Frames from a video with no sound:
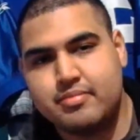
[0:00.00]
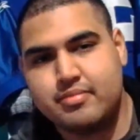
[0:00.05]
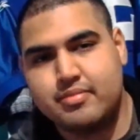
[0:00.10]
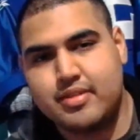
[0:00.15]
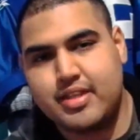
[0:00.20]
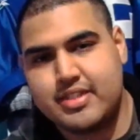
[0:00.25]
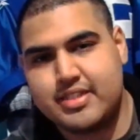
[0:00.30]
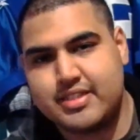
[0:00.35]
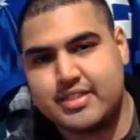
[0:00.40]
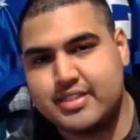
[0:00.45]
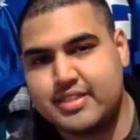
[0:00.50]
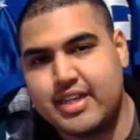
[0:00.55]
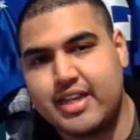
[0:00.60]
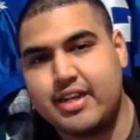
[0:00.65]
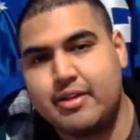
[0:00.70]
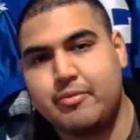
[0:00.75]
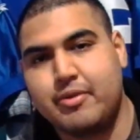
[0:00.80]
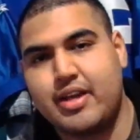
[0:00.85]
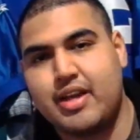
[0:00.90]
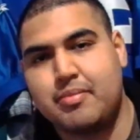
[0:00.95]
That's
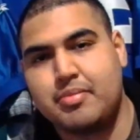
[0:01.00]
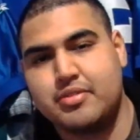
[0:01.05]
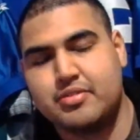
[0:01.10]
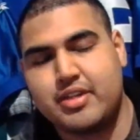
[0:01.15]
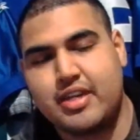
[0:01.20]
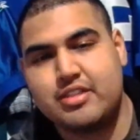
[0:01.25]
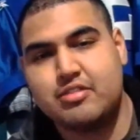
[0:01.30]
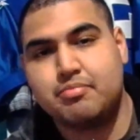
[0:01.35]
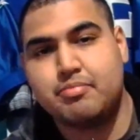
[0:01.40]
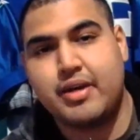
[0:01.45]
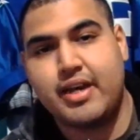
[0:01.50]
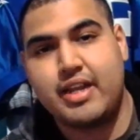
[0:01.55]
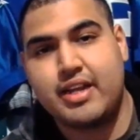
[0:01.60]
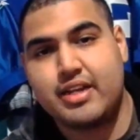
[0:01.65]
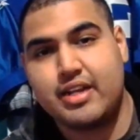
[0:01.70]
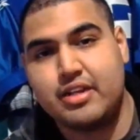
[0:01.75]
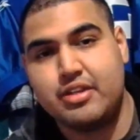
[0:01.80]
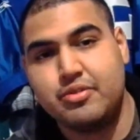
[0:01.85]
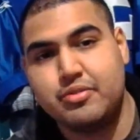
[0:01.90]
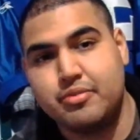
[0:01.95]
exactly what happened. So I had to buy like
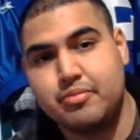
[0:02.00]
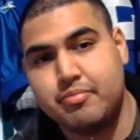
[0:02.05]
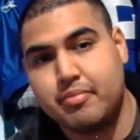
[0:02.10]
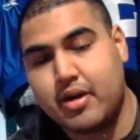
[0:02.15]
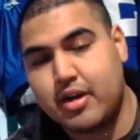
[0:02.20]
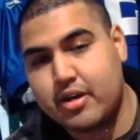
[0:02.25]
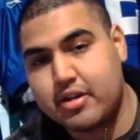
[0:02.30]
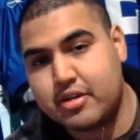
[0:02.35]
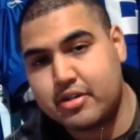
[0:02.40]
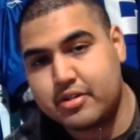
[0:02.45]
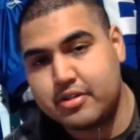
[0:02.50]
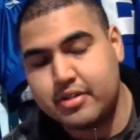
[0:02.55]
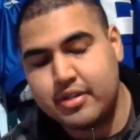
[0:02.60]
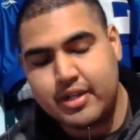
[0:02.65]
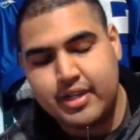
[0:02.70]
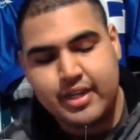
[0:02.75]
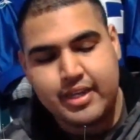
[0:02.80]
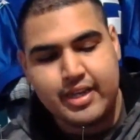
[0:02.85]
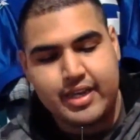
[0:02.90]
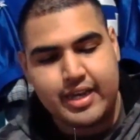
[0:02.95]
a new monitor,
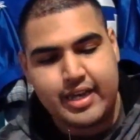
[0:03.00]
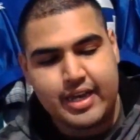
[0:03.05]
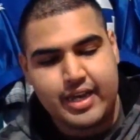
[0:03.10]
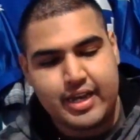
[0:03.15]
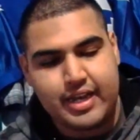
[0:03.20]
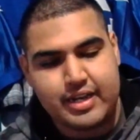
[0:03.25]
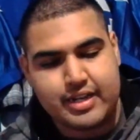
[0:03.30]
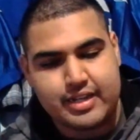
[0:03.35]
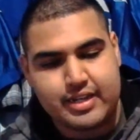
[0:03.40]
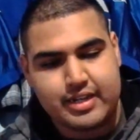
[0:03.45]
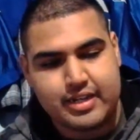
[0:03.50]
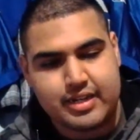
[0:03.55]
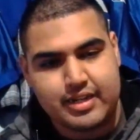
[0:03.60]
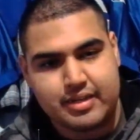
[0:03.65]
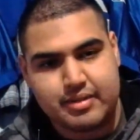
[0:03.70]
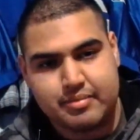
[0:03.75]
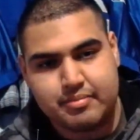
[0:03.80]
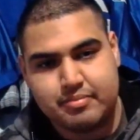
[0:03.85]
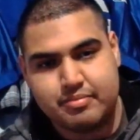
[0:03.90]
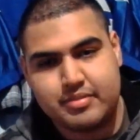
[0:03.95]
and uh,
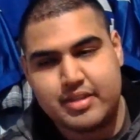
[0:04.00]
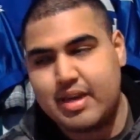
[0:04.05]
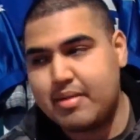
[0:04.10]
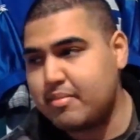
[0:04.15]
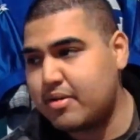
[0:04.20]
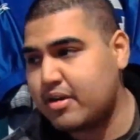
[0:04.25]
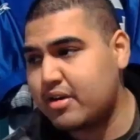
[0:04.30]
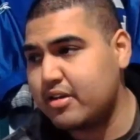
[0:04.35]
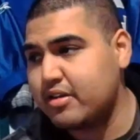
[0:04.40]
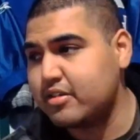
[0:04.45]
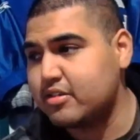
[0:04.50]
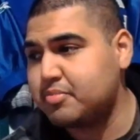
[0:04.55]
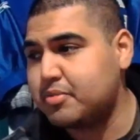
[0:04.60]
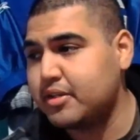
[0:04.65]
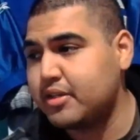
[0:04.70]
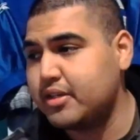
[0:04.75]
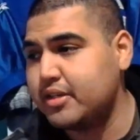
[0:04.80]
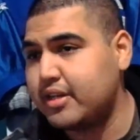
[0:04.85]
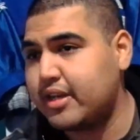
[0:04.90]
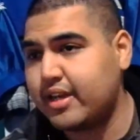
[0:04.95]
that monitor looks
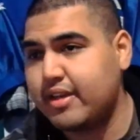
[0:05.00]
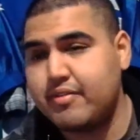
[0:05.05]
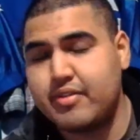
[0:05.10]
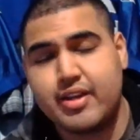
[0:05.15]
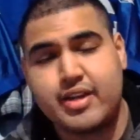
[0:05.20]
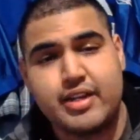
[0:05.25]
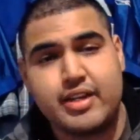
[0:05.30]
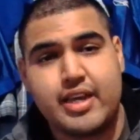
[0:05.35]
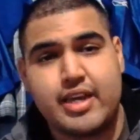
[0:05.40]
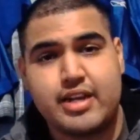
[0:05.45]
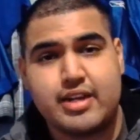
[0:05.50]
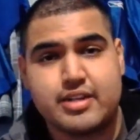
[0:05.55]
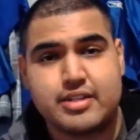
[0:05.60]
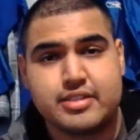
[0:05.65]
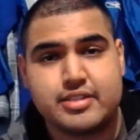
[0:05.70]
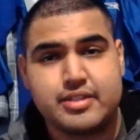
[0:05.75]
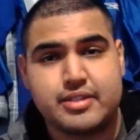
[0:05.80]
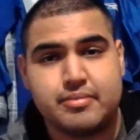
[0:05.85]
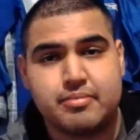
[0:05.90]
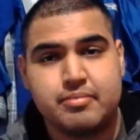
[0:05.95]
pretty good. I give it like an eight out of
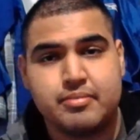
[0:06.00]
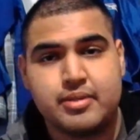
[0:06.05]
ten.